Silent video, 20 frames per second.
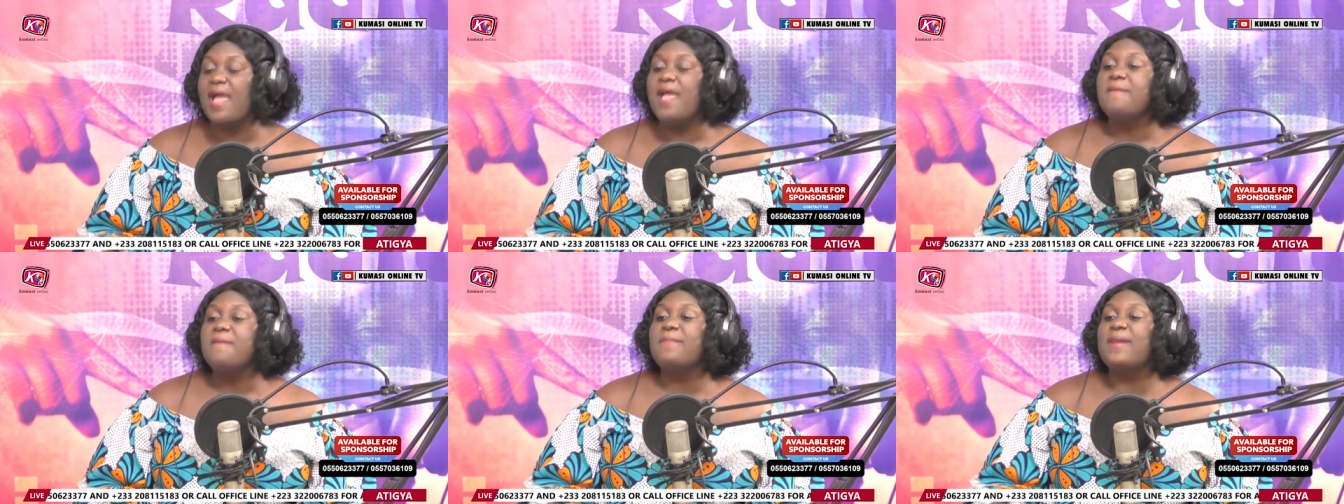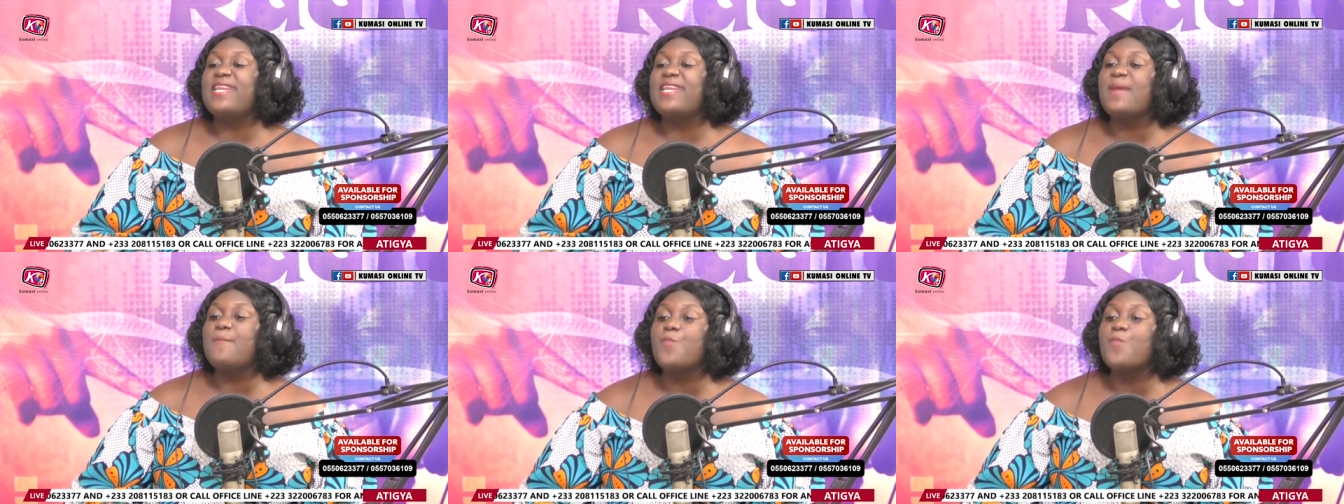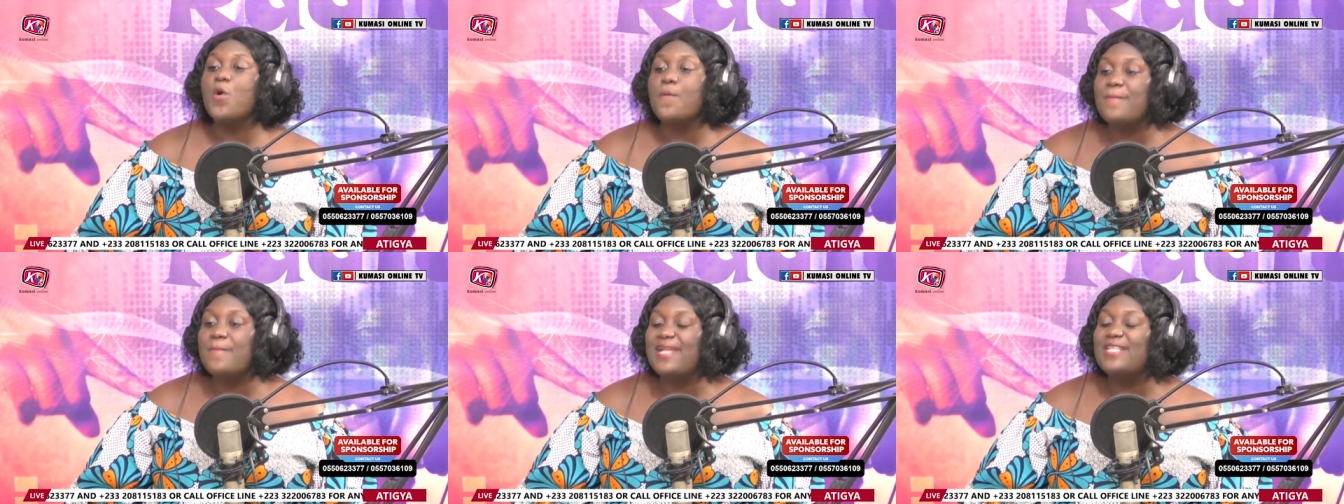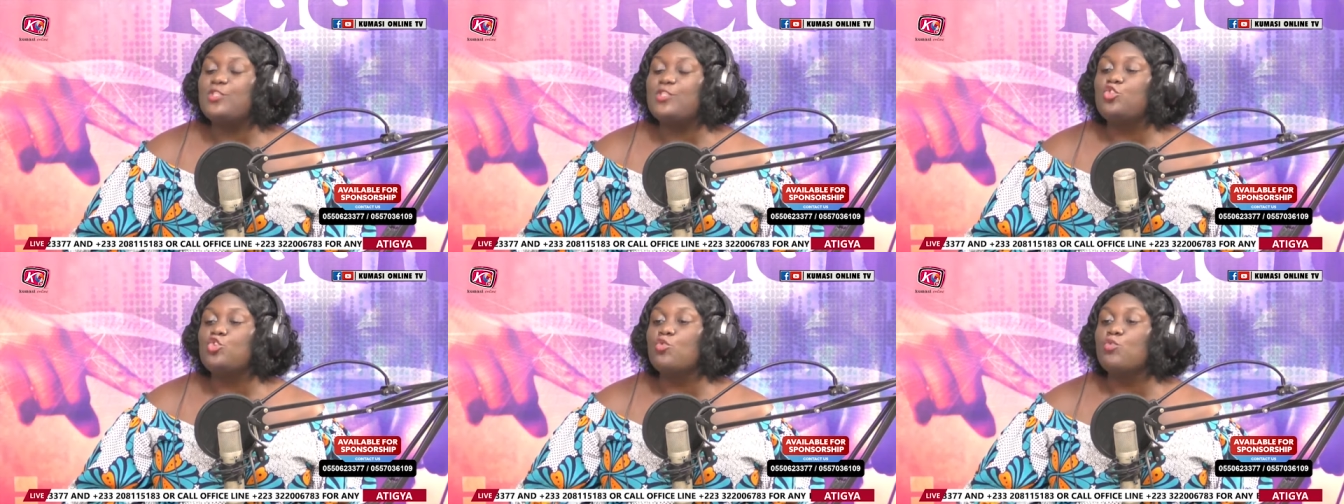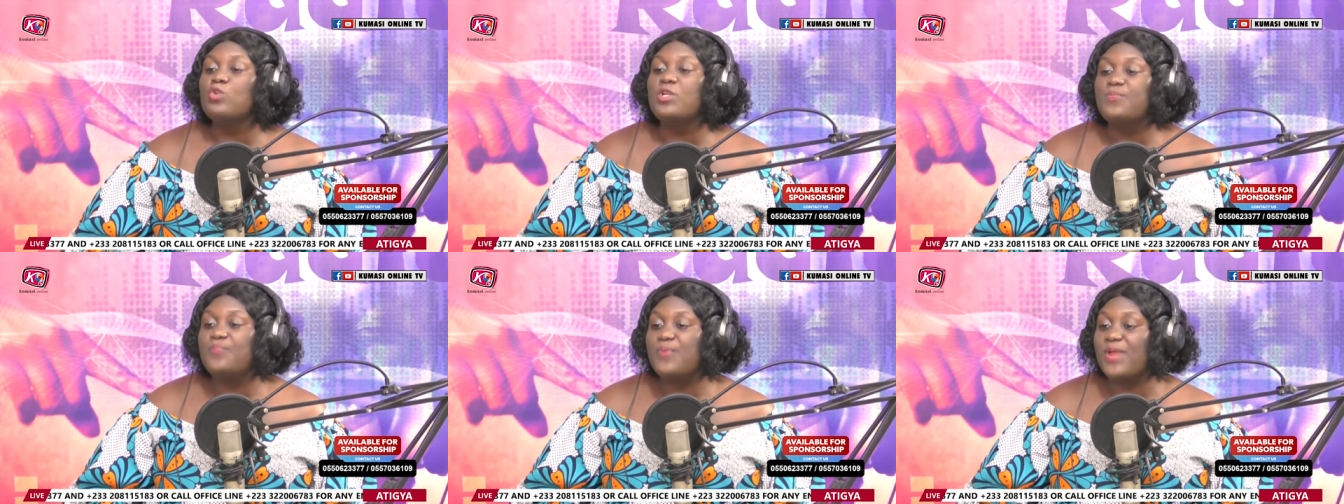But the moment you
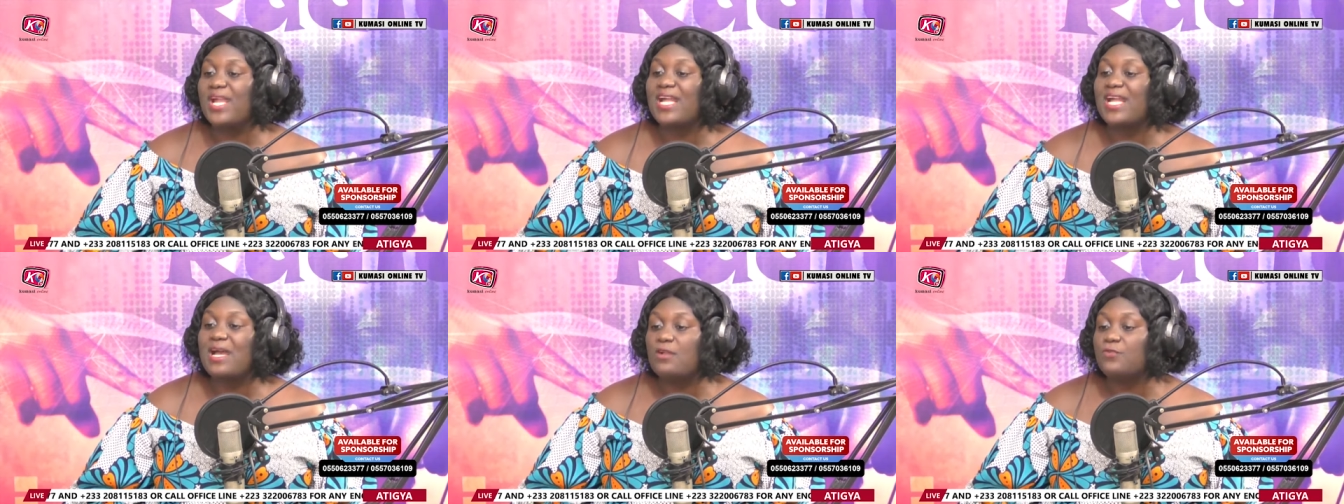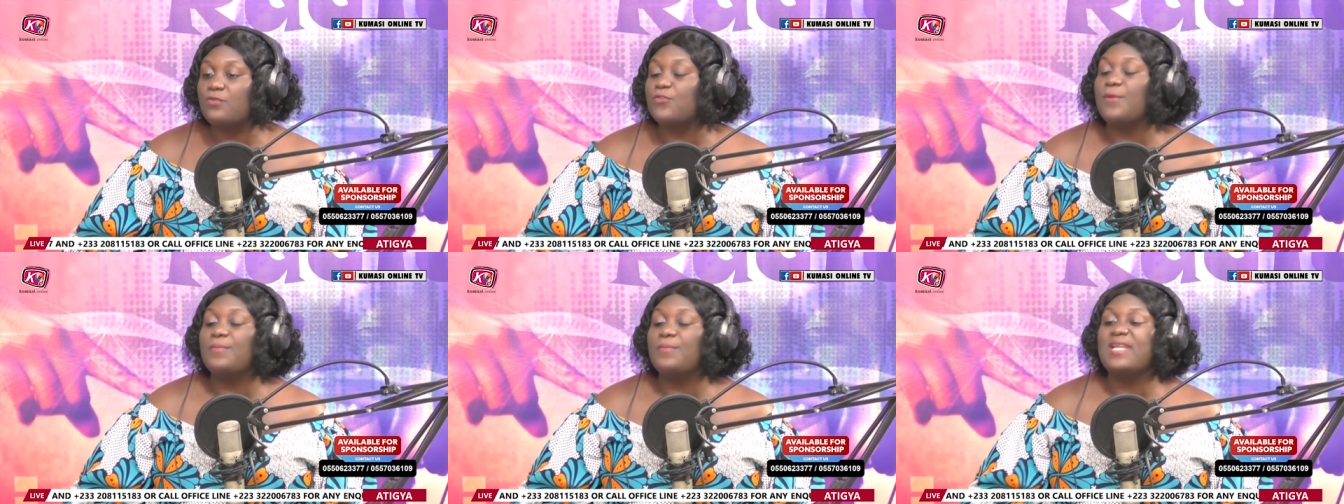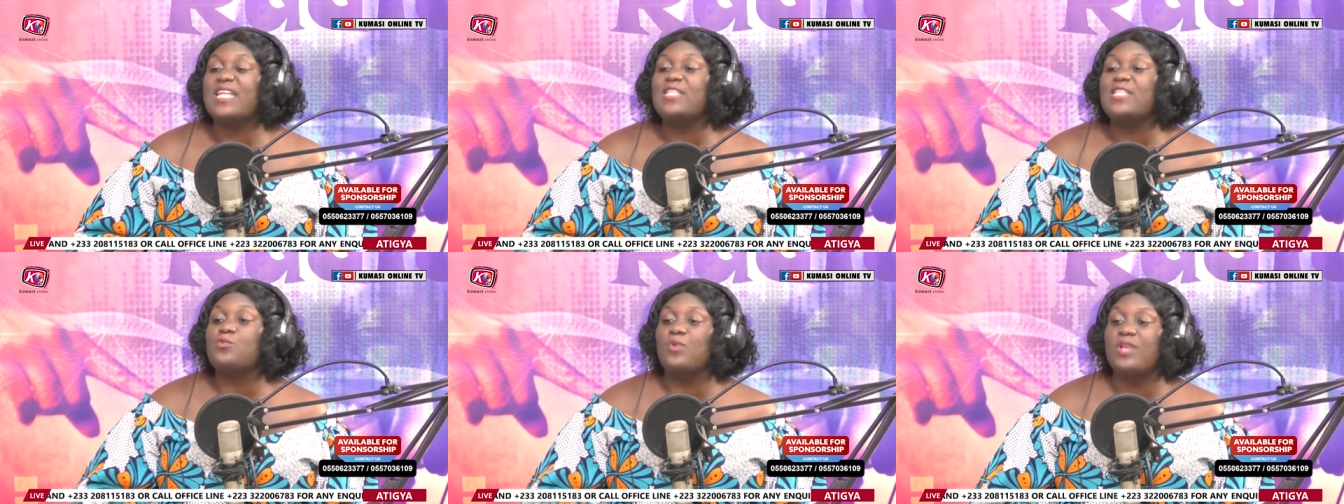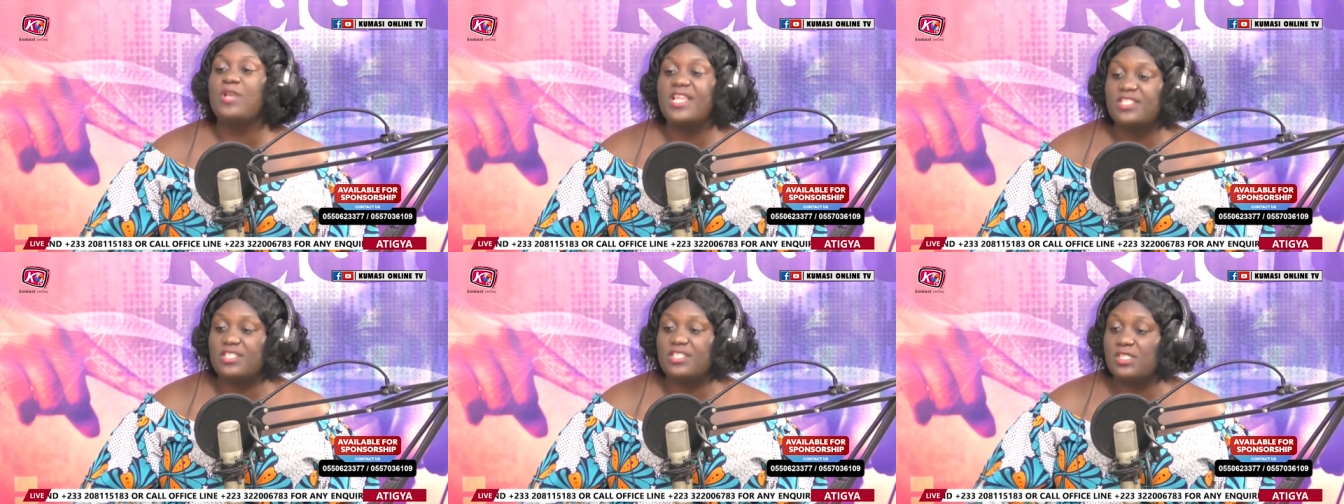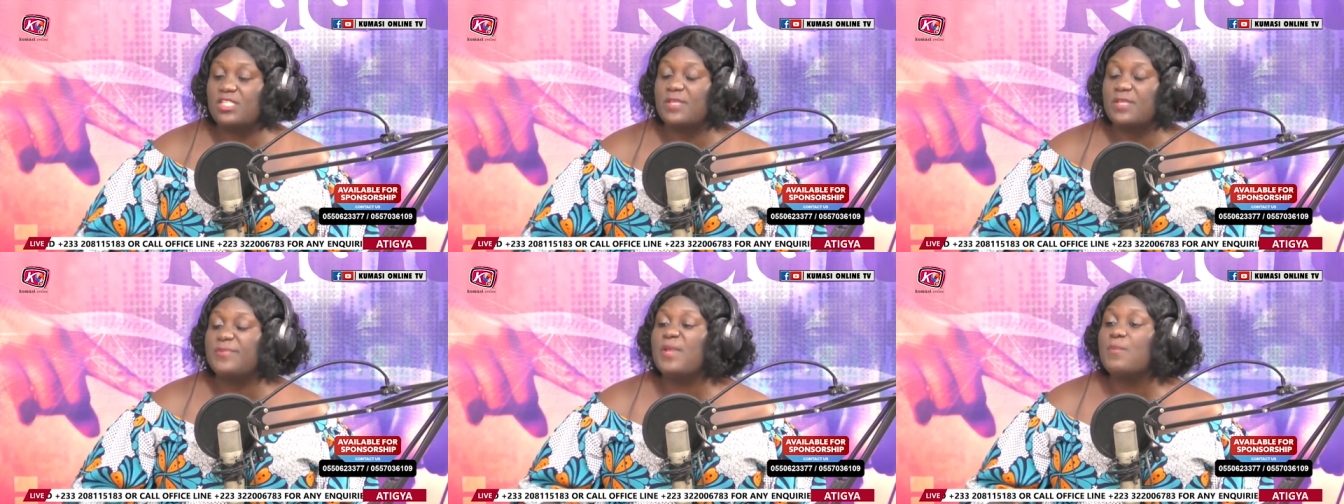would break out from that relationship,